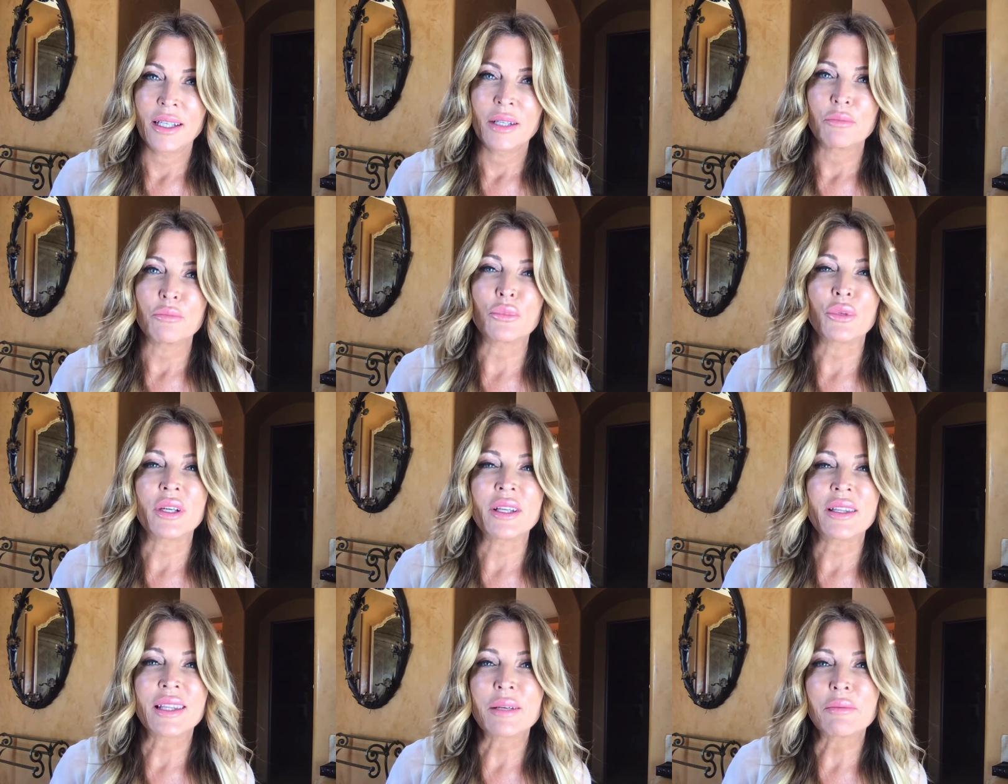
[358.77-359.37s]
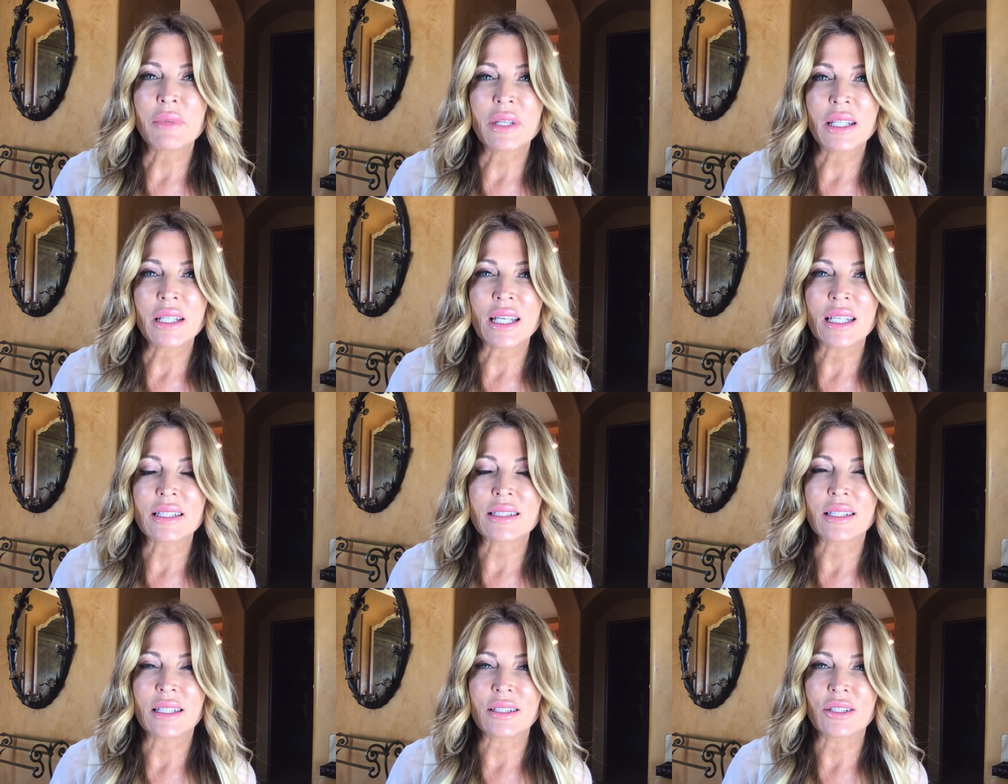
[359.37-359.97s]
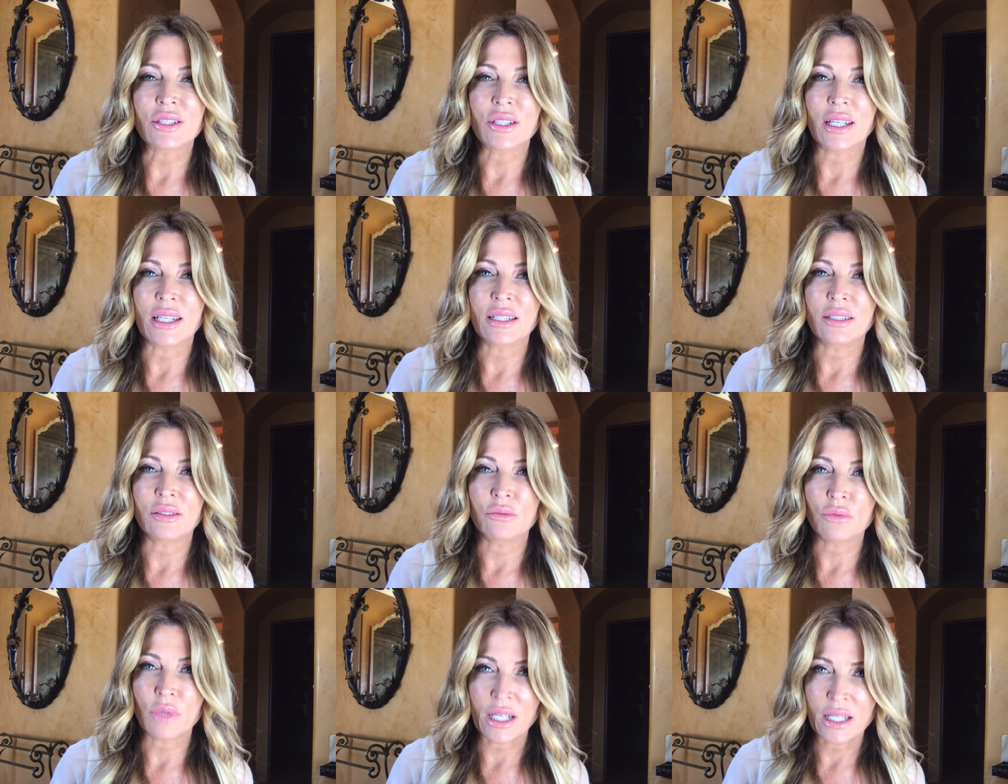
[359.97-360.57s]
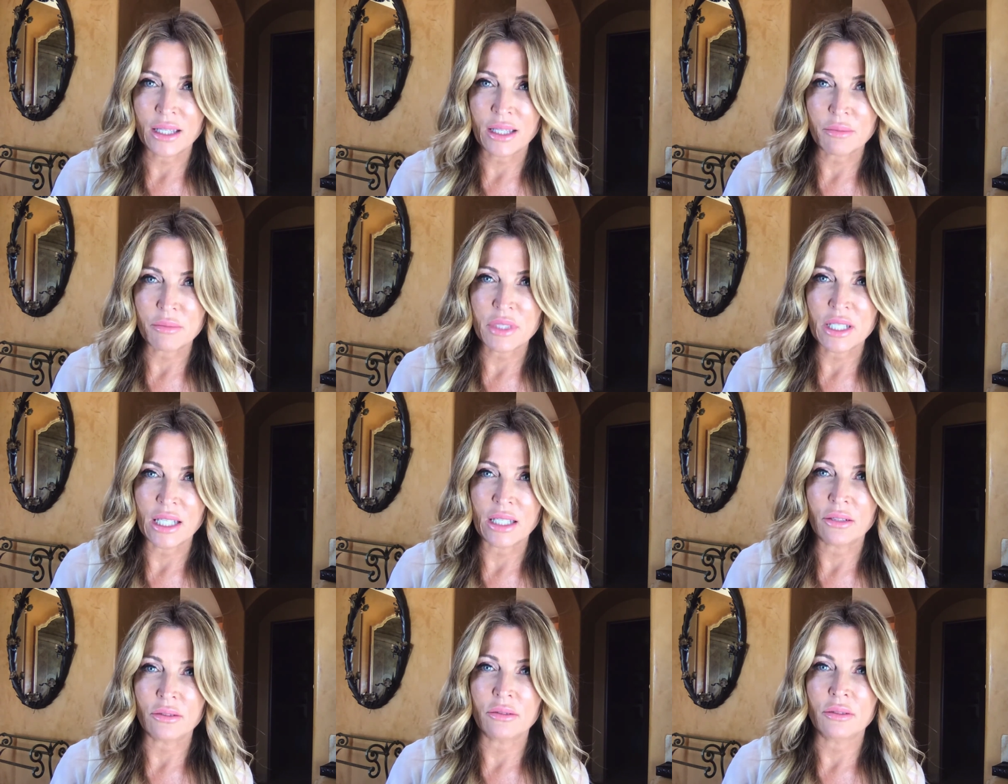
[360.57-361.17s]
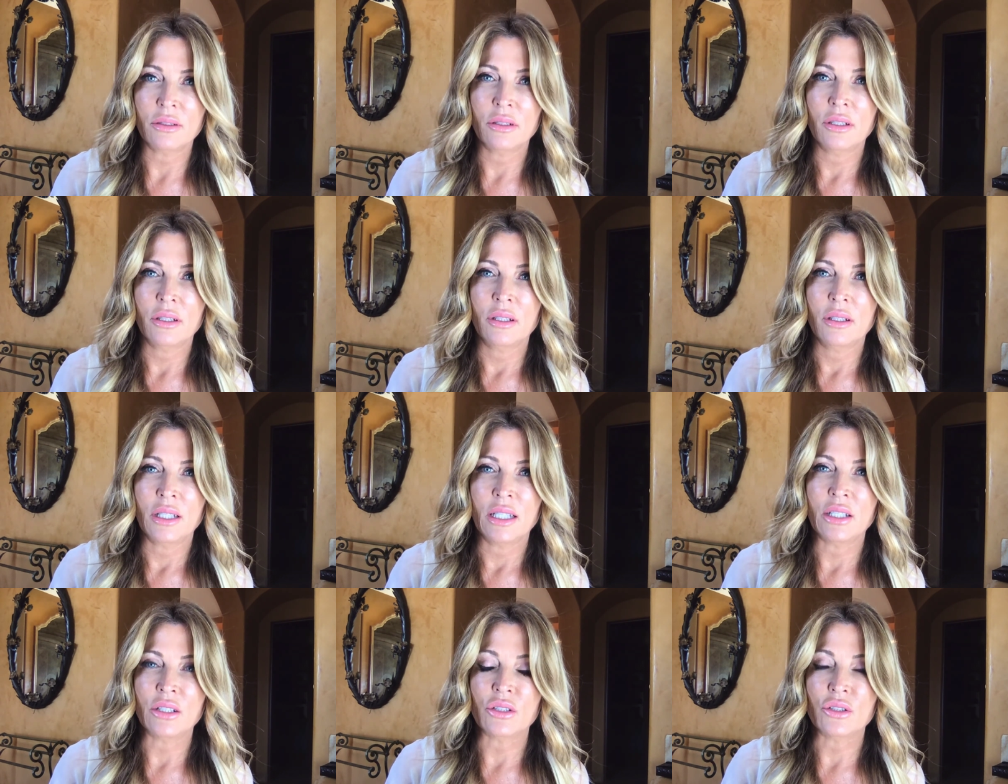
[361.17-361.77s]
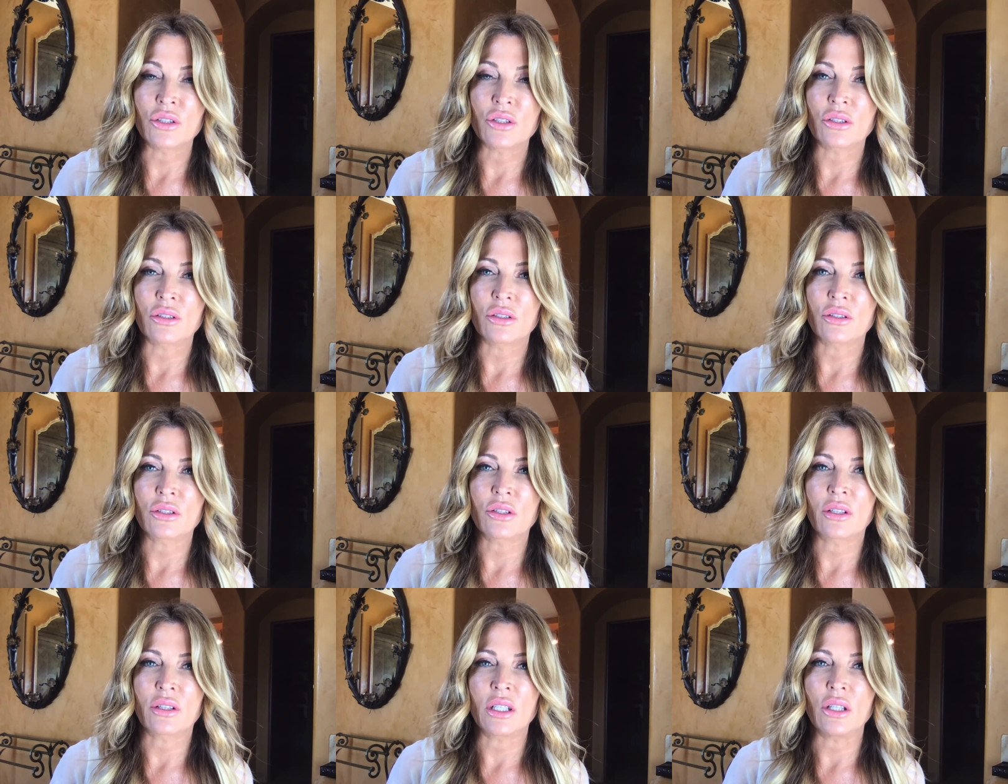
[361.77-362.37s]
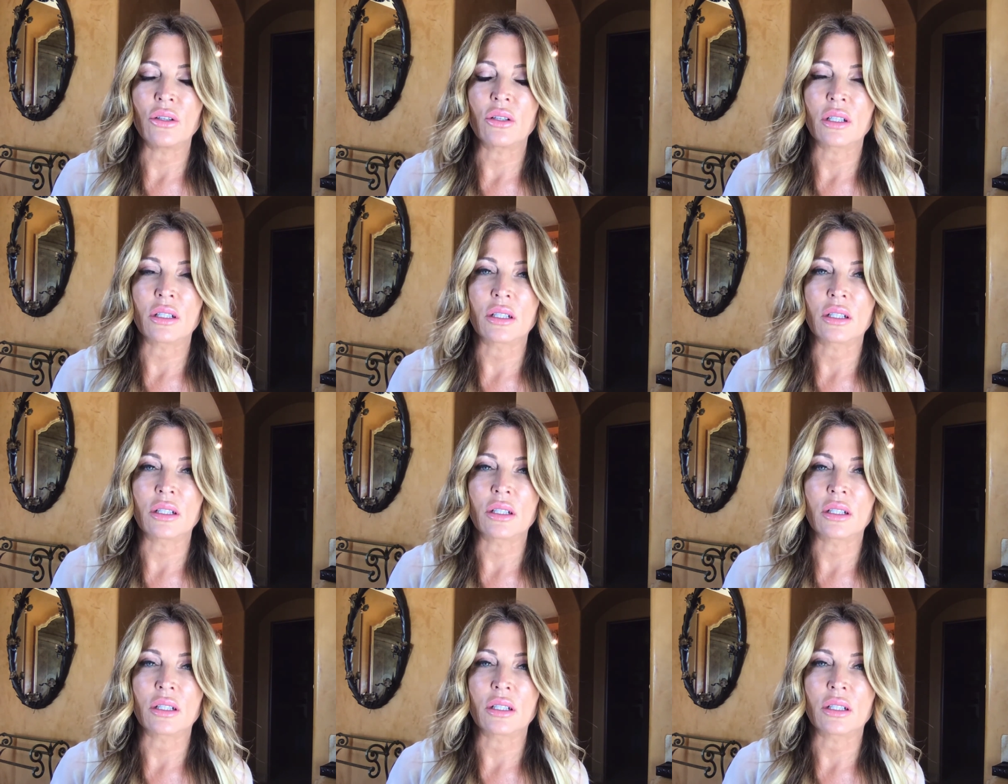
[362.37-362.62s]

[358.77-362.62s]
Breathe them in like sunshine. Write them down in a journal so that you can